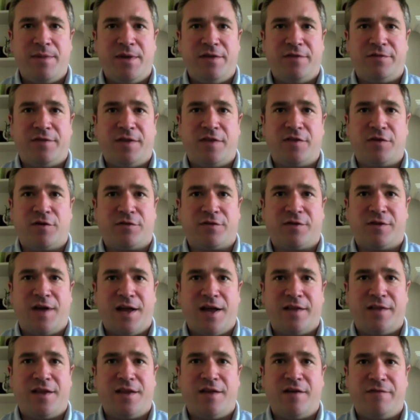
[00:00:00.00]
He said there's
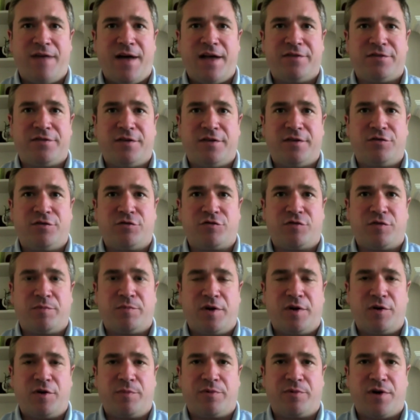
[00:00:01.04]
likely a vast censorship
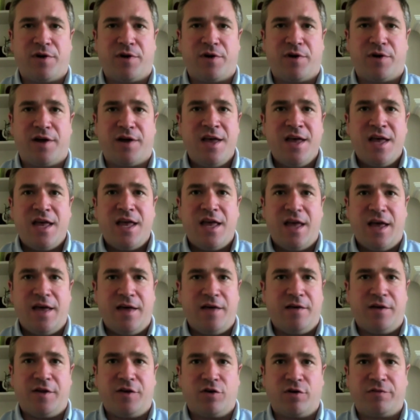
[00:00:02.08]
enterprise
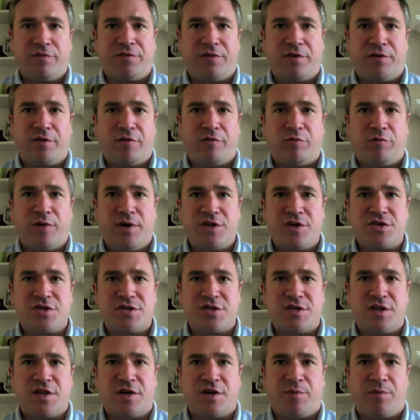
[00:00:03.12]
eh, the nerve center of which
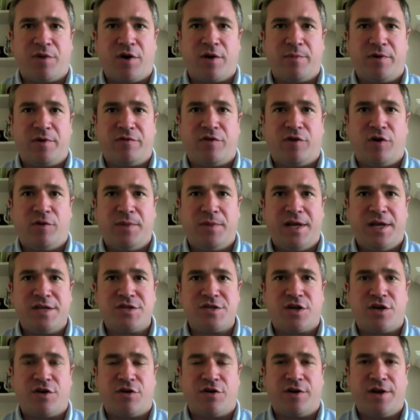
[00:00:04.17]
is in the Department of Homeland
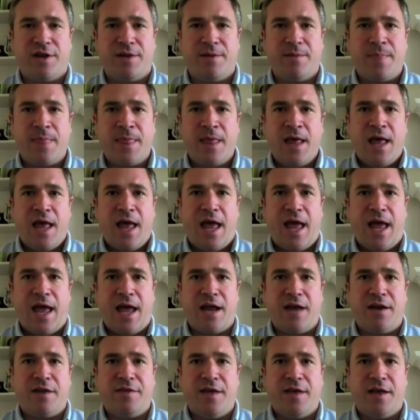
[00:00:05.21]
Security,
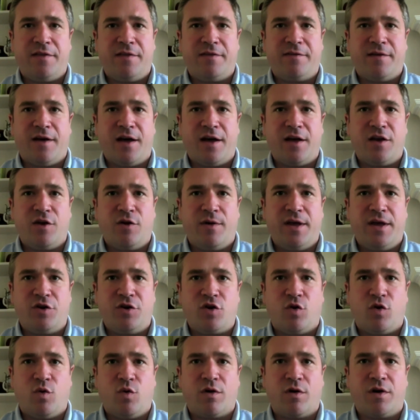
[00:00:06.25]
and that uh, you know
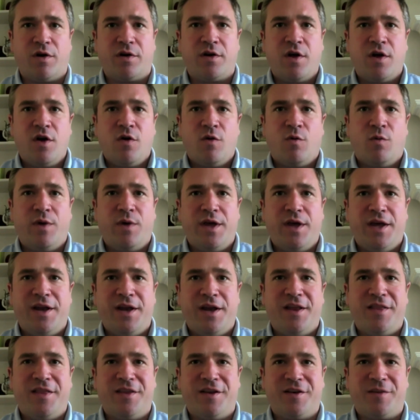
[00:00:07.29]
in court
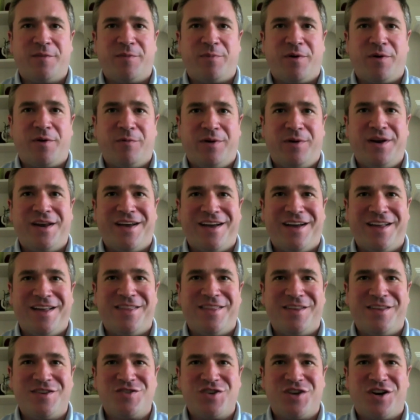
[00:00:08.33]
when the when uh,
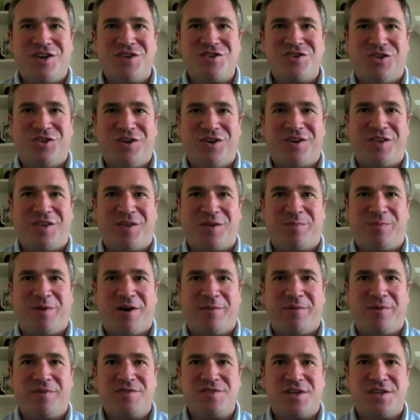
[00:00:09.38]
the judge looked at the
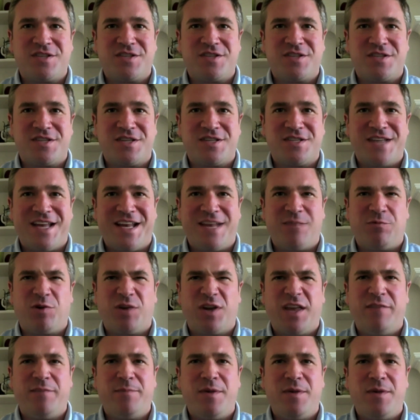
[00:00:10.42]
Department of Justice and said, "Well,
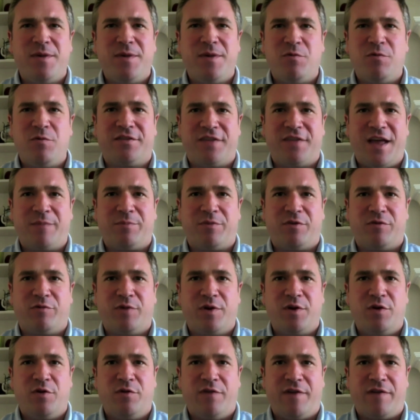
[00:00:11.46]
give me one example of
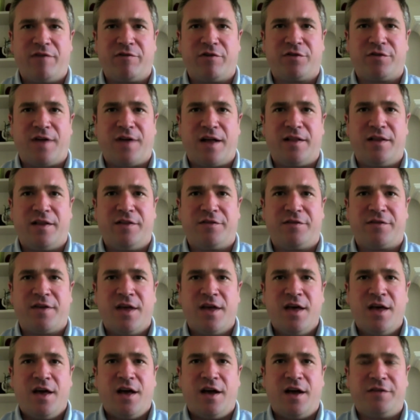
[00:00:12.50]
when you've ever silenced
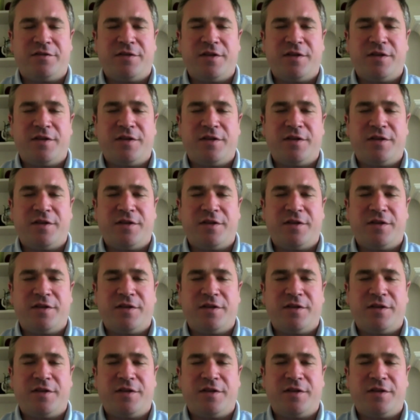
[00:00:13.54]
uh,